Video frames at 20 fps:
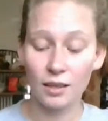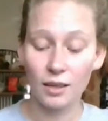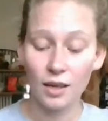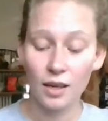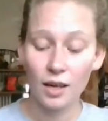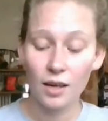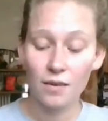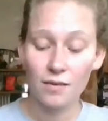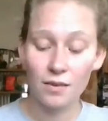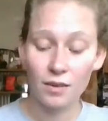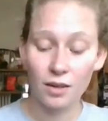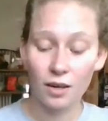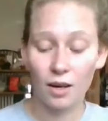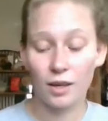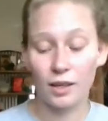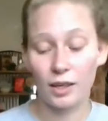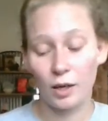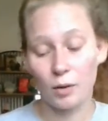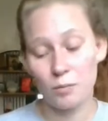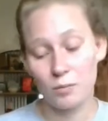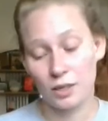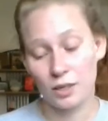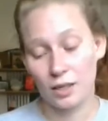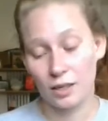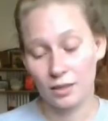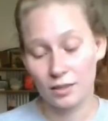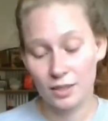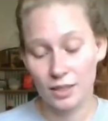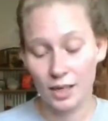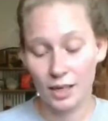He called it
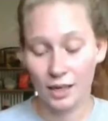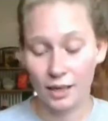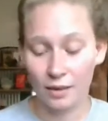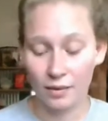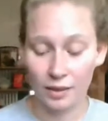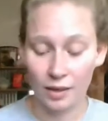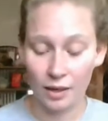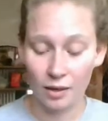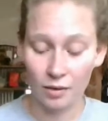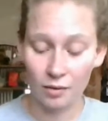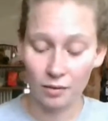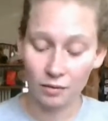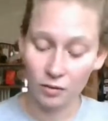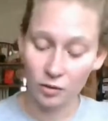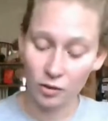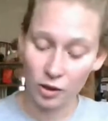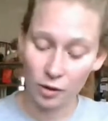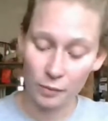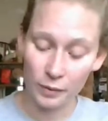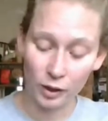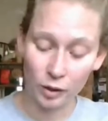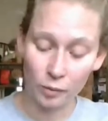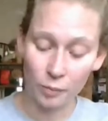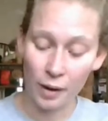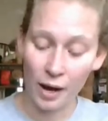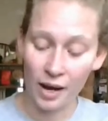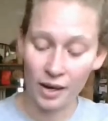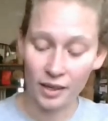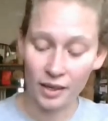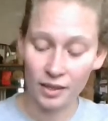empty, taking out that grubby little
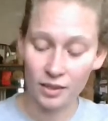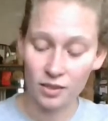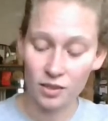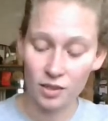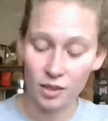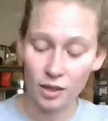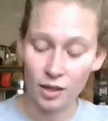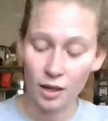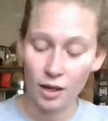package.